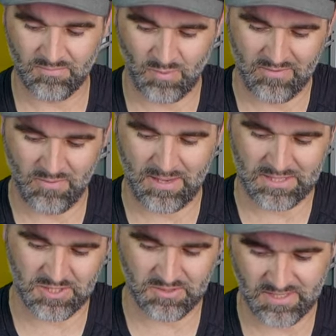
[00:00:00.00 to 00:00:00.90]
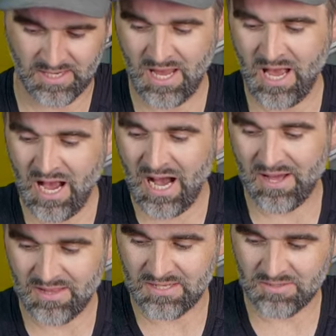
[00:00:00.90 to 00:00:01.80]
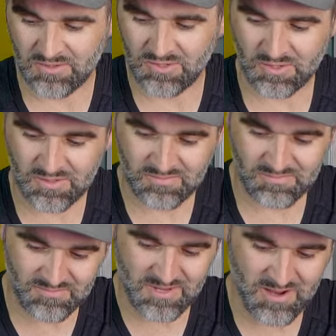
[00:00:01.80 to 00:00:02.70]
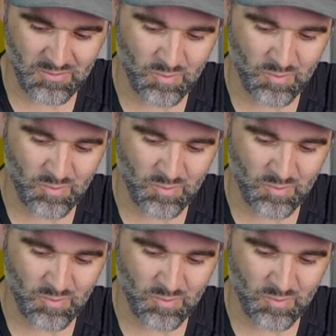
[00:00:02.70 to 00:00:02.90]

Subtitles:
whatever pad you're using. And then just, yeah,